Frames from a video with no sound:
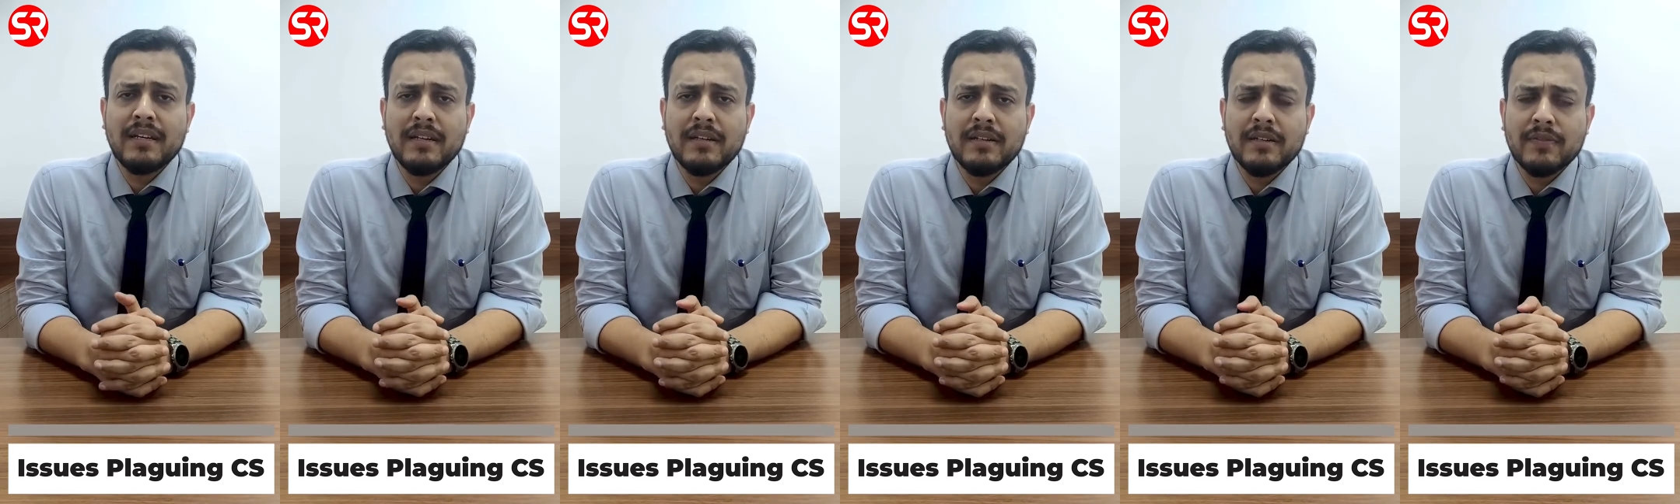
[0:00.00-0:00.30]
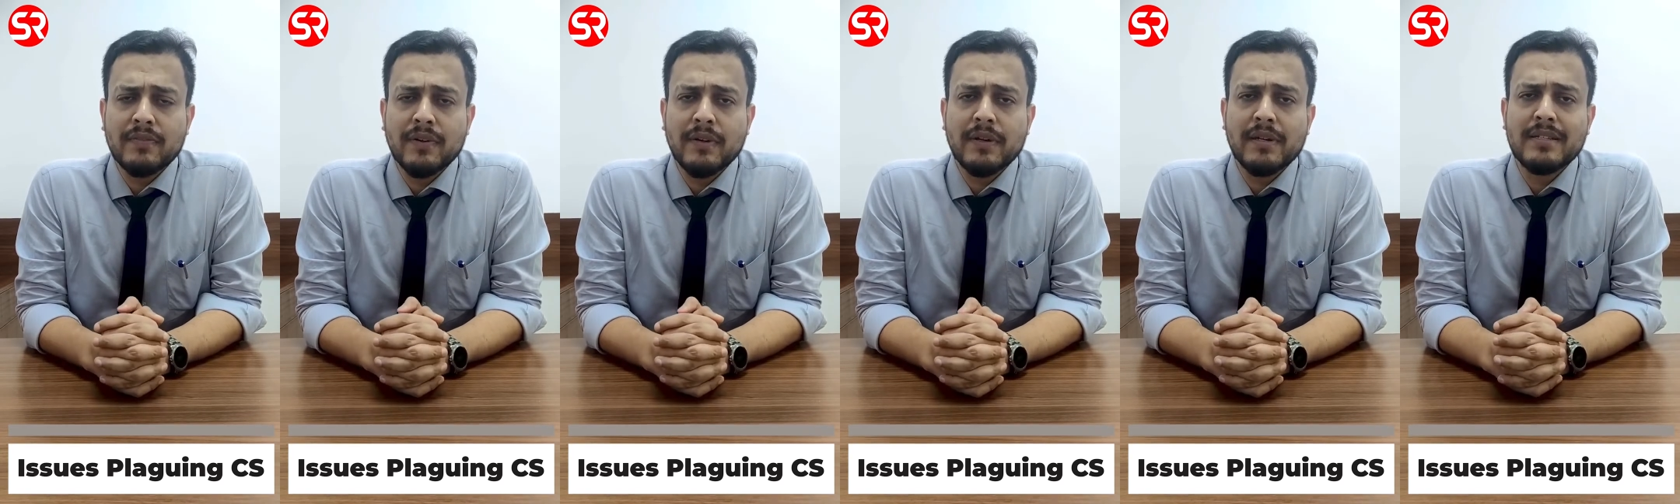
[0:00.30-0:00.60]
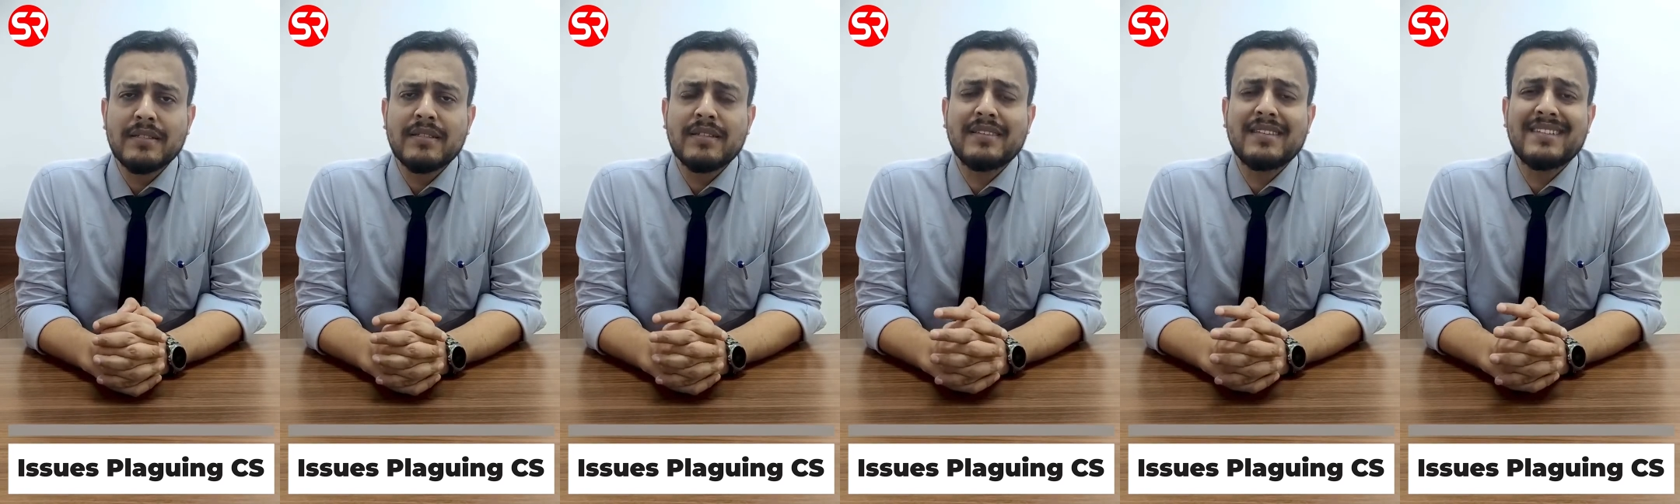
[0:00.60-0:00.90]

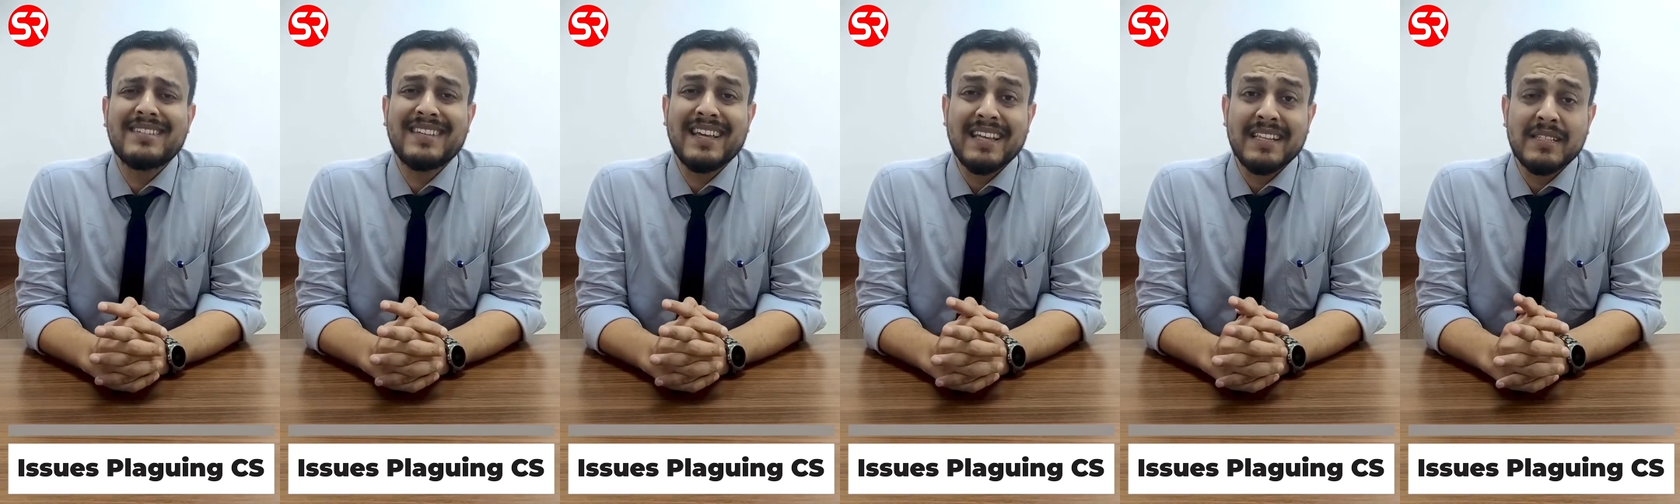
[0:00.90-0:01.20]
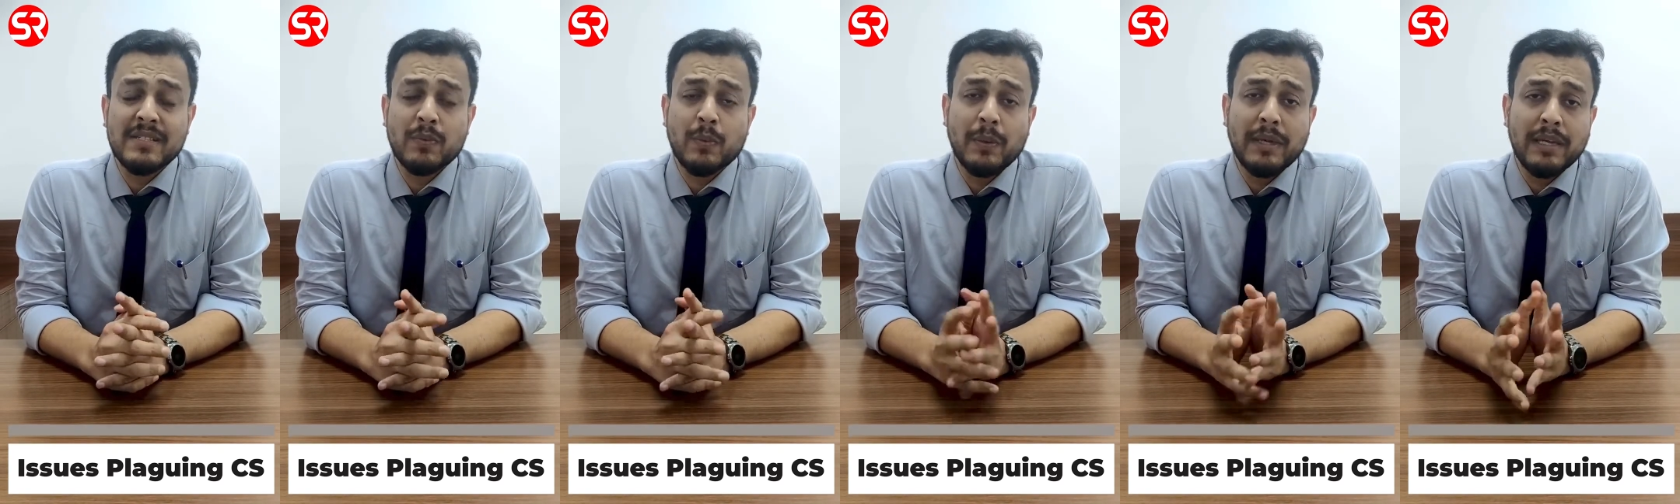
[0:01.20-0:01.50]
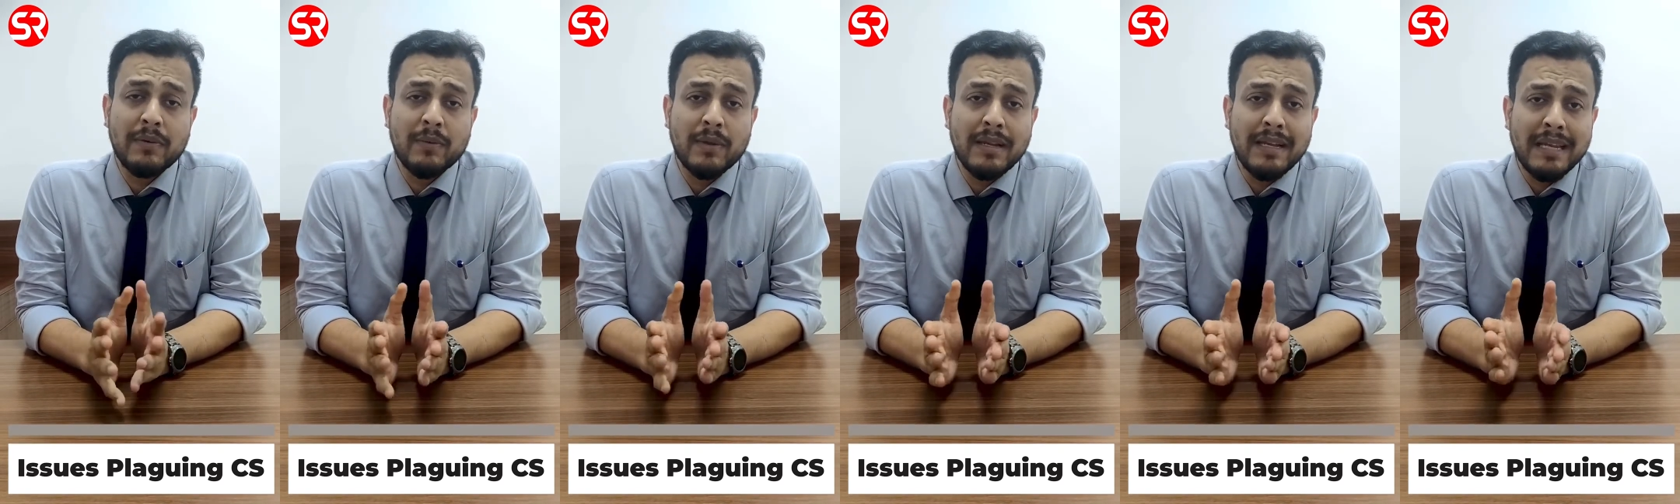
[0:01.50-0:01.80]
interference in the sense we
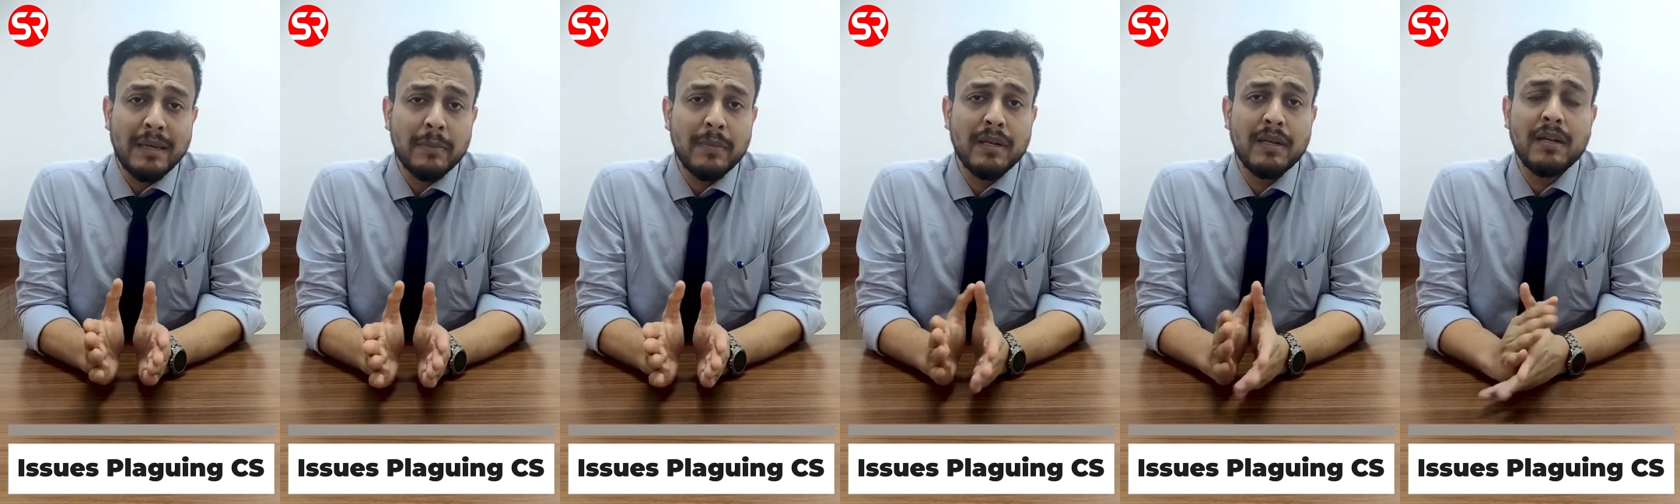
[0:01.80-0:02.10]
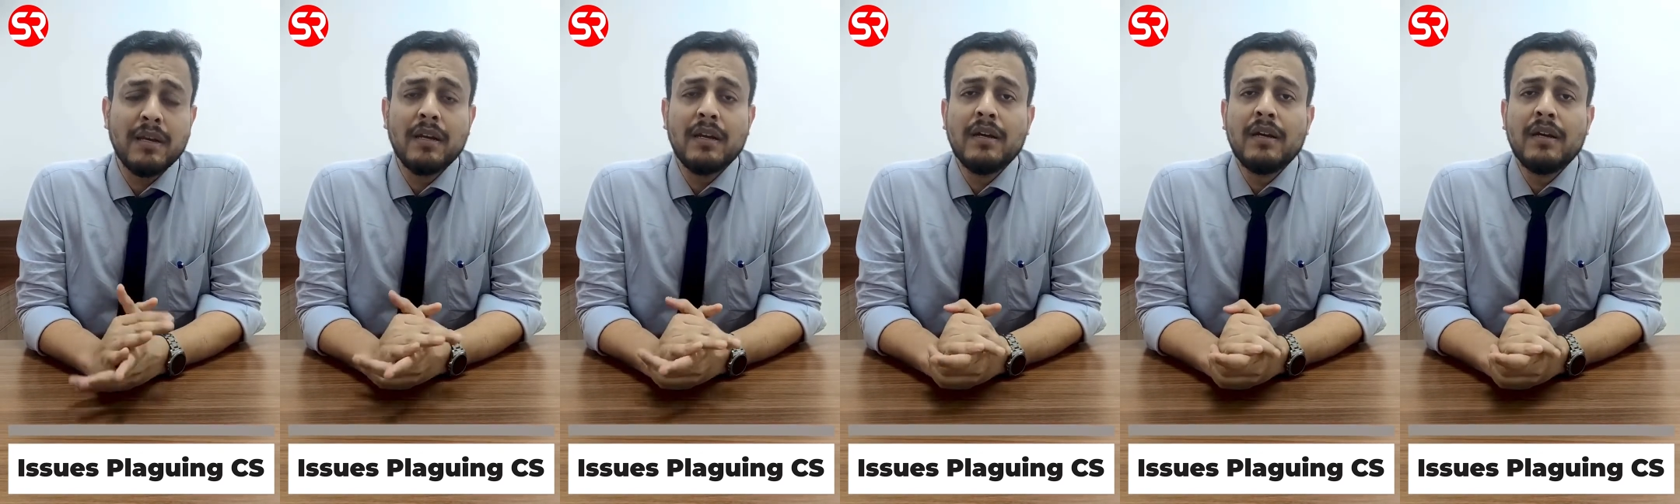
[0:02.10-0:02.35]
even label